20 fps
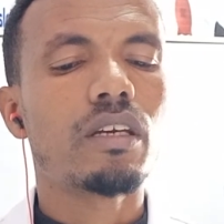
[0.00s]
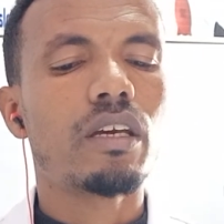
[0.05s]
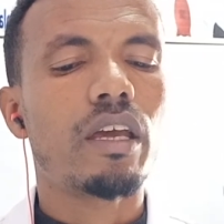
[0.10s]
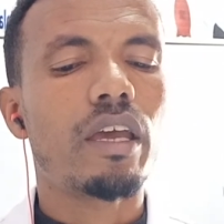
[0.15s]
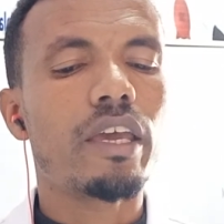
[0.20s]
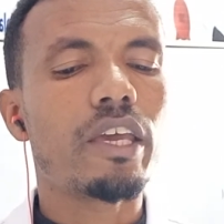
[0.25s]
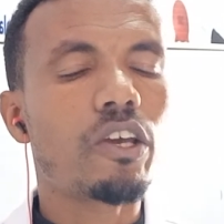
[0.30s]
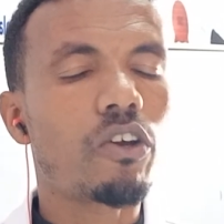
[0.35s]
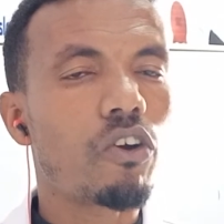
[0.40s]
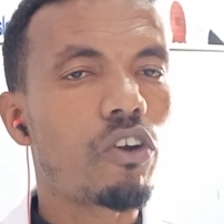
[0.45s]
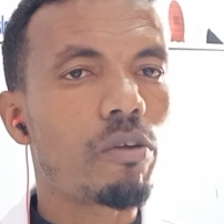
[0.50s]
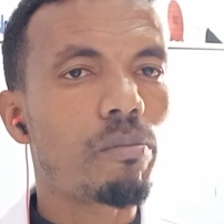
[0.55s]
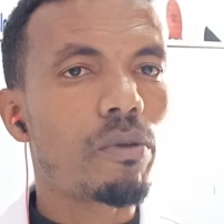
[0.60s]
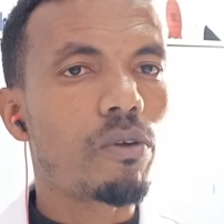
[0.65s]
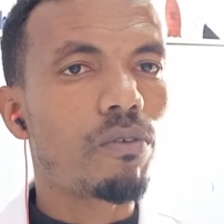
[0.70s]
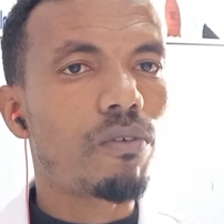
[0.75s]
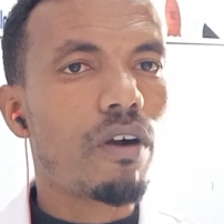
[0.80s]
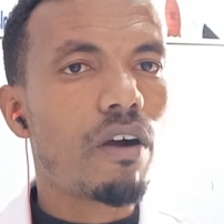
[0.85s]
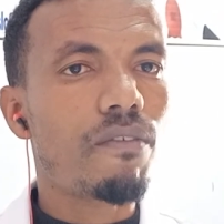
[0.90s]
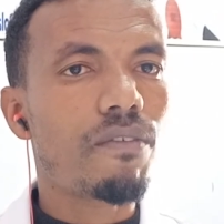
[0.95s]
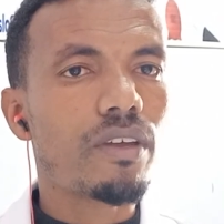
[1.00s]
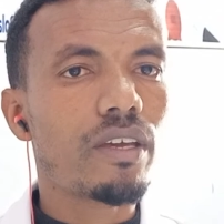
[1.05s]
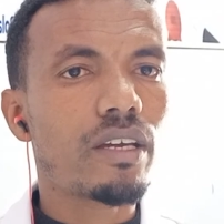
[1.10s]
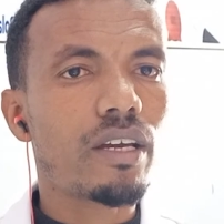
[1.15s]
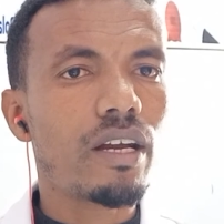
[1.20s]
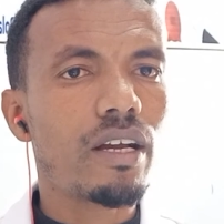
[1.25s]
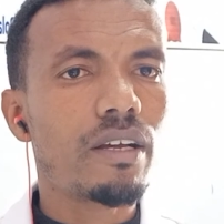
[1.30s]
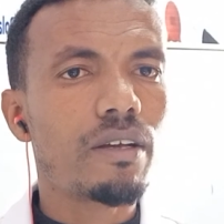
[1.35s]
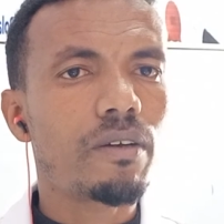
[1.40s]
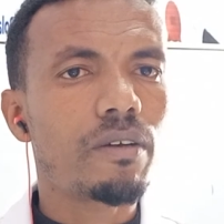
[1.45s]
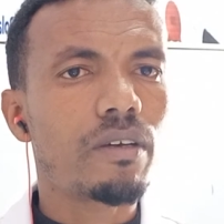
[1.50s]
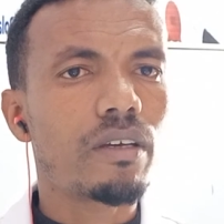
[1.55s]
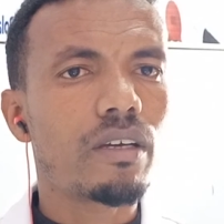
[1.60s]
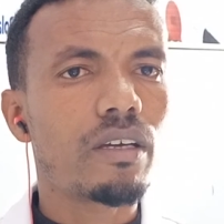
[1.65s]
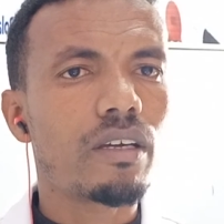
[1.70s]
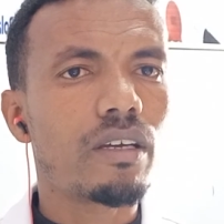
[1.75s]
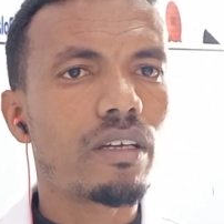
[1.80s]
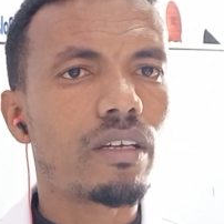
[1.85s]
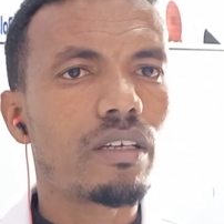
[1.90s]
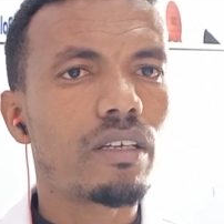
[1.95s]
Economy of Africa,
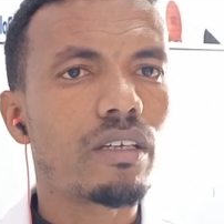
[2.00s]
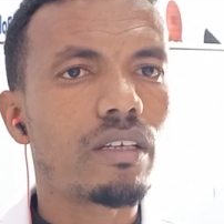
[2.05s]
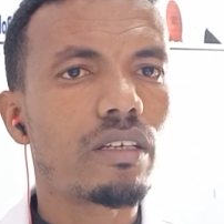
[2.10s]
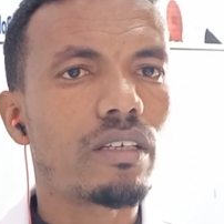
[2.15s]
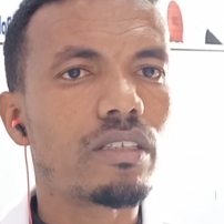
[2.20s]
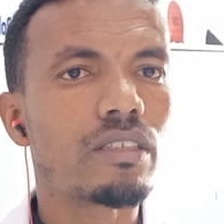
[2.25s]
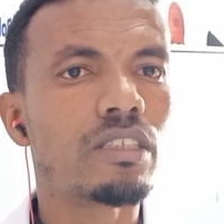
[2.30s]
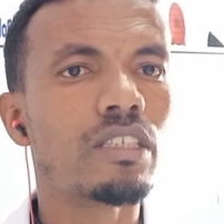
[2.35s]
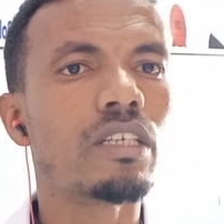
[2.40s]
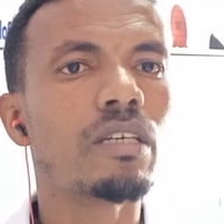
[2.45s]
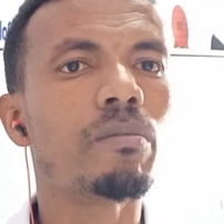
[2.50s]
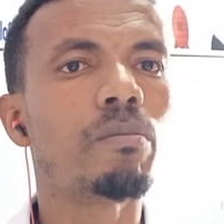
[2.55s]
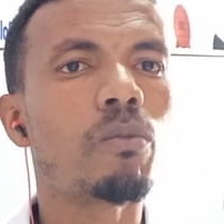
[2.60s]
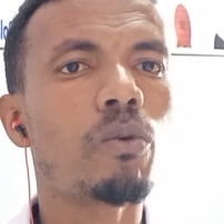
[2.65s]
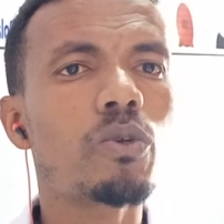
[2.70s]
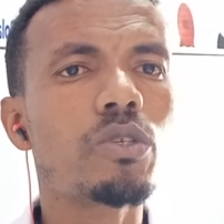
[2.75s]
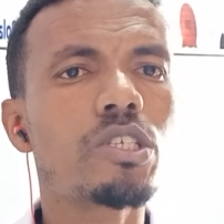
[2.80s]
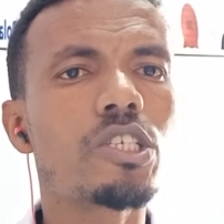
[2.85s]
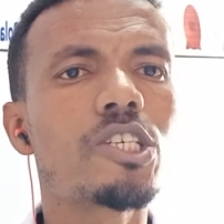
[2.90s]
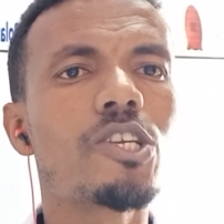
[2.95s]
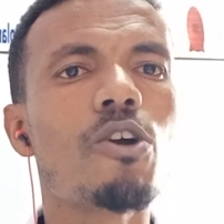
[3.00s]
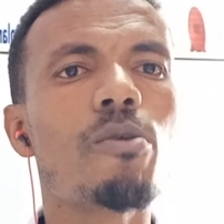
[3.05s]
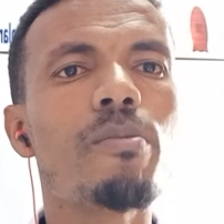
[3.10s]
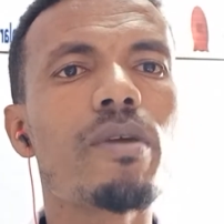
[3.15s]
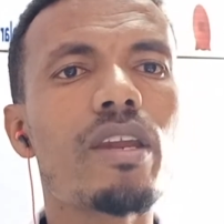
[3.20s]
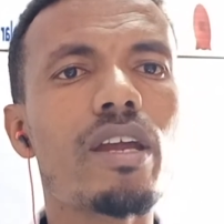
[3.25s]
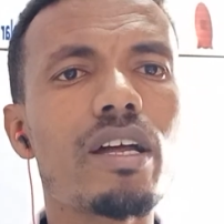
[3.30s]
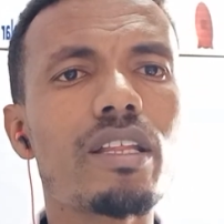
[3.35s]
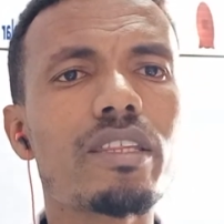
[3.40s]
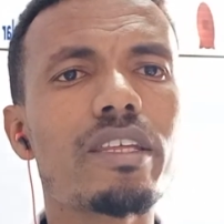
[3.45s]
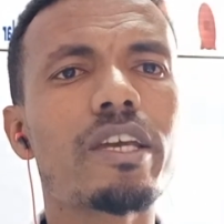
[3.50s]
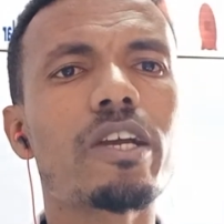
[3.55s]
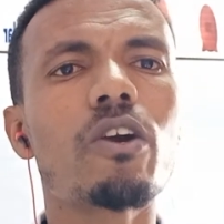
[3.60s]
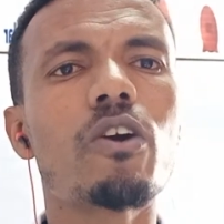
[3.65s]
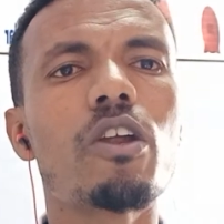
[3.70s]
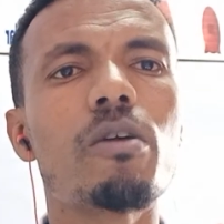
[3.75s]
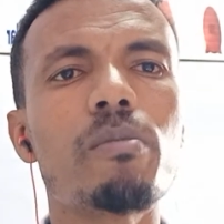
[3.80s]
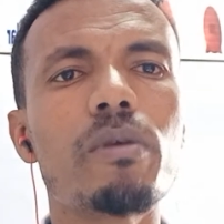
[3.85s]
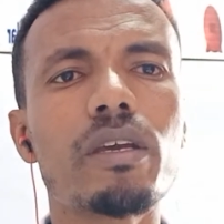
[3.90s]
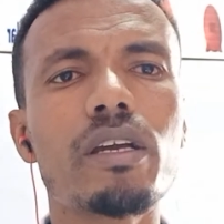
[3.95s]
the most dominant
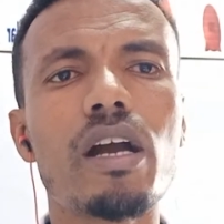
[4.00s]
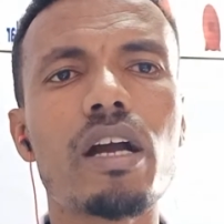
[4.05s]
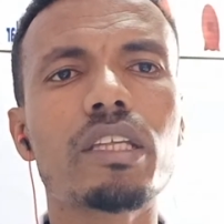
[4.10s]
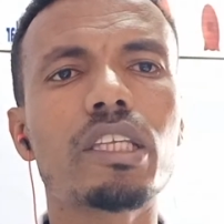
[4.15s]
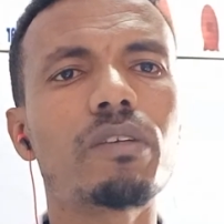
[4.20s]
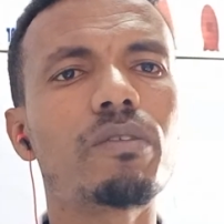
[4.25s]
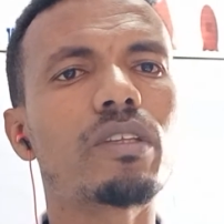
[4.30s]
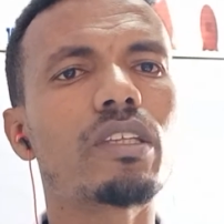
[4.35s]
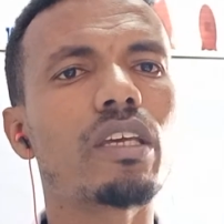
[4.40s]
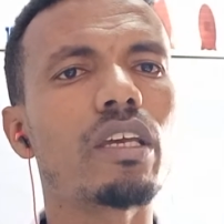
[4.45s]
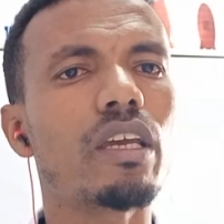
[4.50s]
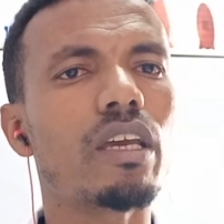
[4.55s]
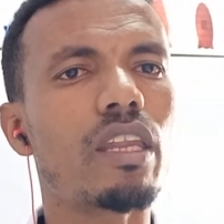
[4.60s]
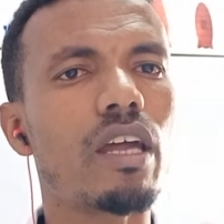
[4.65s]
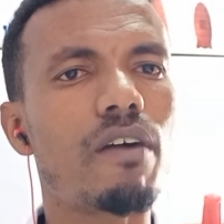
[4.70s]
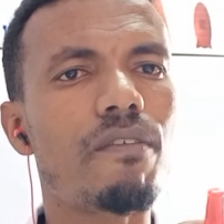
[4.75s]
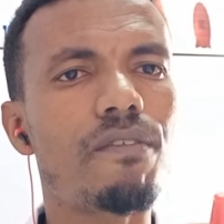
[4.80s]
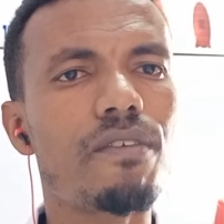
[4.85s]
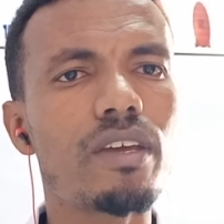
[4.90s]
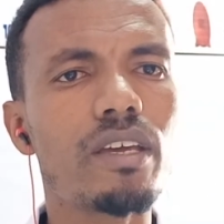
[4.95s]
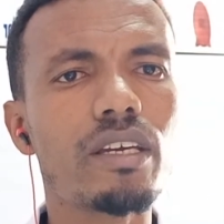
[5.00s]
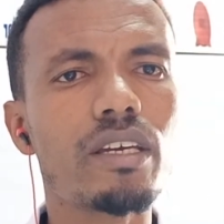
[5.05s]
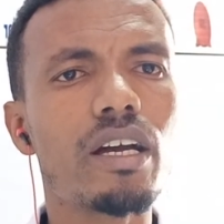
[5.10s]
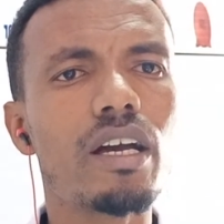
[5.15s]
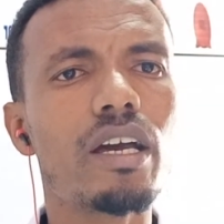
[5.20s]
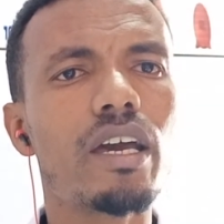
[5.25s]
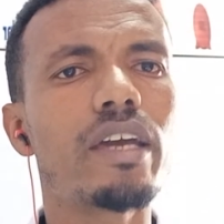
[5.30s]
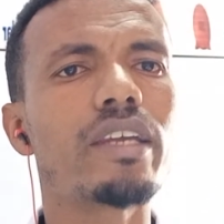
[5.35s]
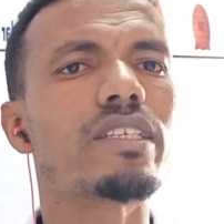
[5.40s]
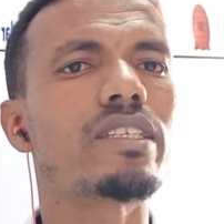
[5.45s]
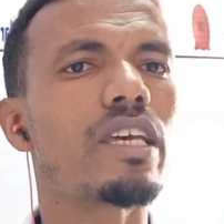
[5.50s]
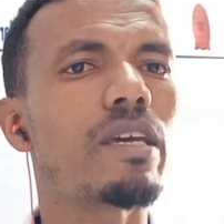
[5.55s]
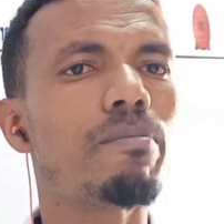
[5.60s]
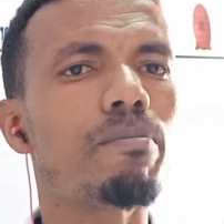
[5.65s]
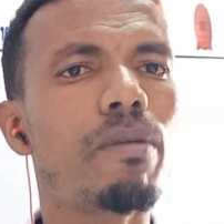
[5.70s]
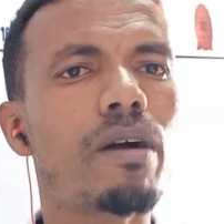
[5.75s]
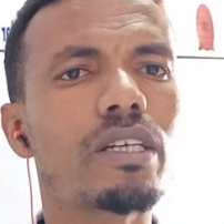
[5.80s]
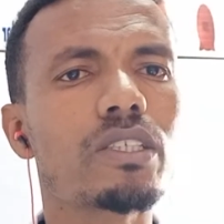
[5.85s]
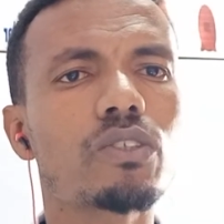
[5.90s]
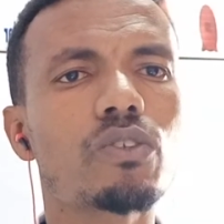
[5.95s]
economic activity in Africa and the
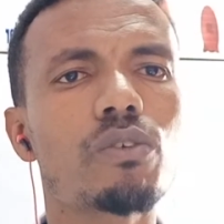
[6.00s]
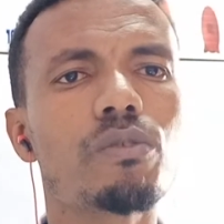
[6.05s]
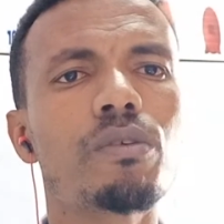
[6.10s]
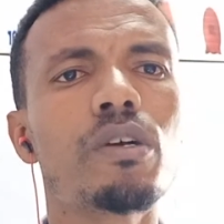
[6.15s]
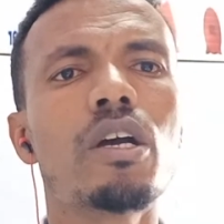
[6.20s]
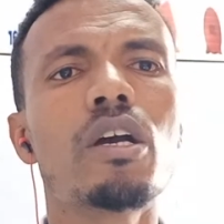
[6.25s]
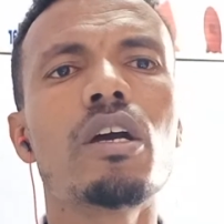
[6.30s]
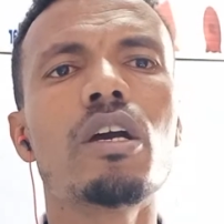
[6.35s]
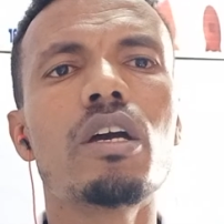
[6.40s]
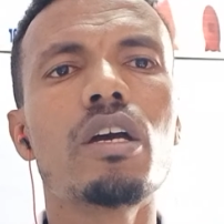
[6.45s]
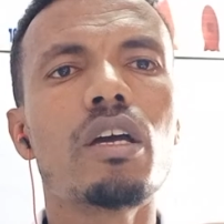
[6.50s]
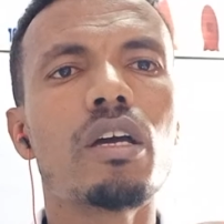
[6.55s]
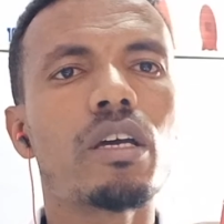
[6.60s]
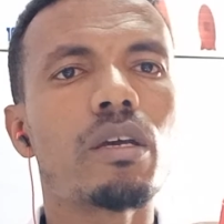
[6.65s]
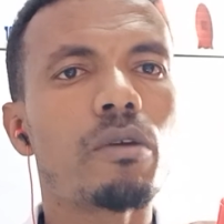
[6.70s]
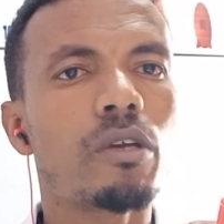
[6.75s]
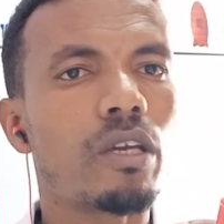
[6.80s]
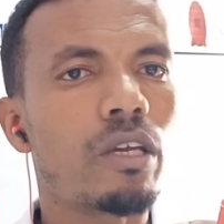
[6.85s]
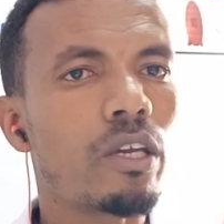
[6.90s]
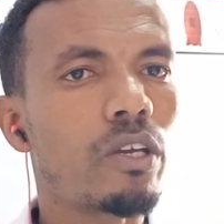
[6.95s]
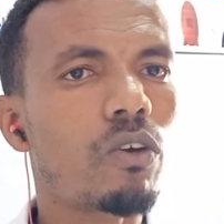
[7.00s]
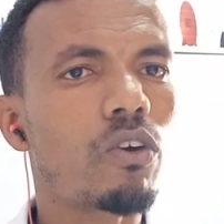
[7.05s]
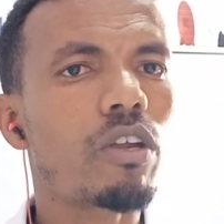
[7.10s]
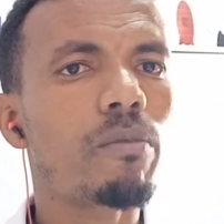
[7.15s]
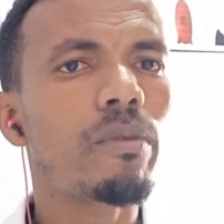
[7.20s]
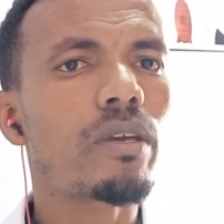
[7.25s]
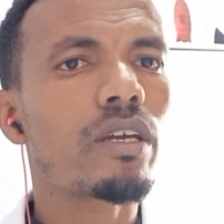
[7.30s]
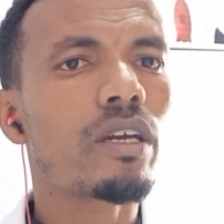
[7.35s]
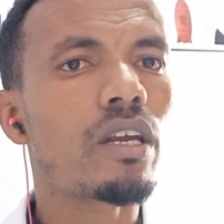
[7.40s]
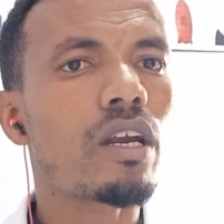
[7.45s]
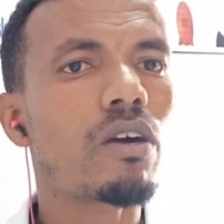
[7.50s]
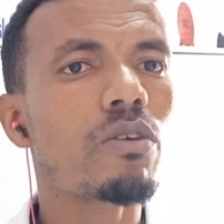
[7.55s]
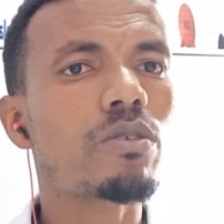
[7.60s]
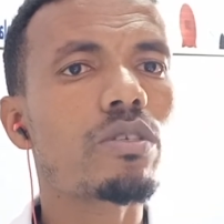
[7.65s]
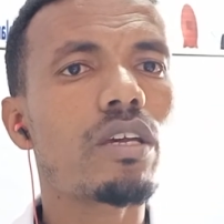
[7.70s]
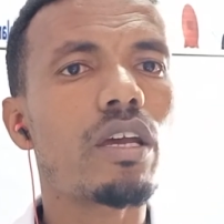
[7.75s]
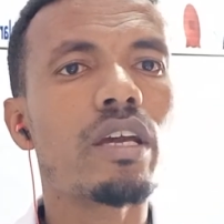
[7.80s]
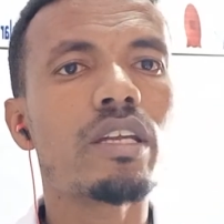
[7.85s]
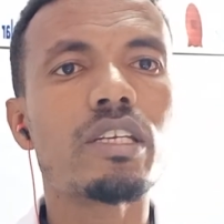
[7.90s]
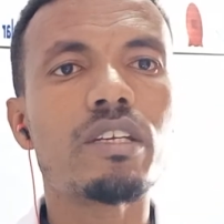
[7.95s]
impacts of economic growth
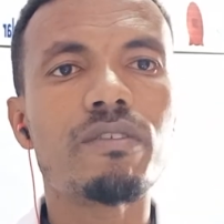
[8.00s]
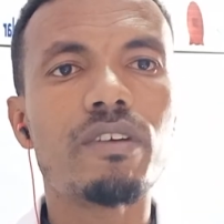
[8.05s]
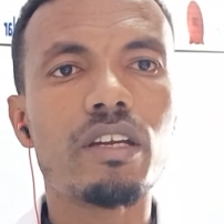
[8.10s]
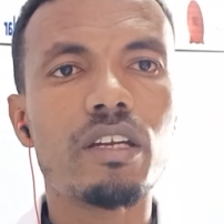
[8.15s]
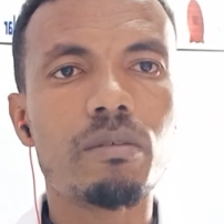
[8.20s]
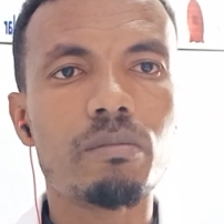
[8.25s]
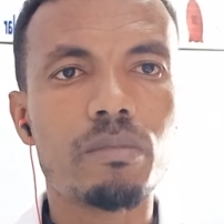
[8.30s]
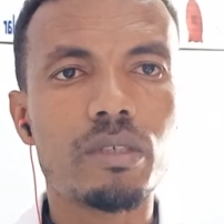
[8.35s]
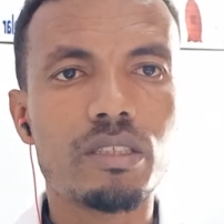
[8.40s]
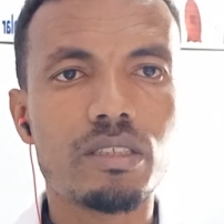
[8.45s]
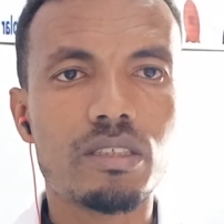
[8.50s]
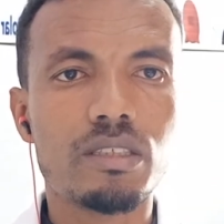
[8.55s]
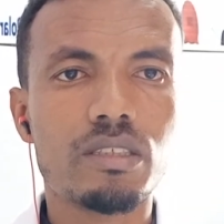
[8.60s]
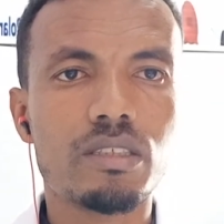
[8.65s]
and development.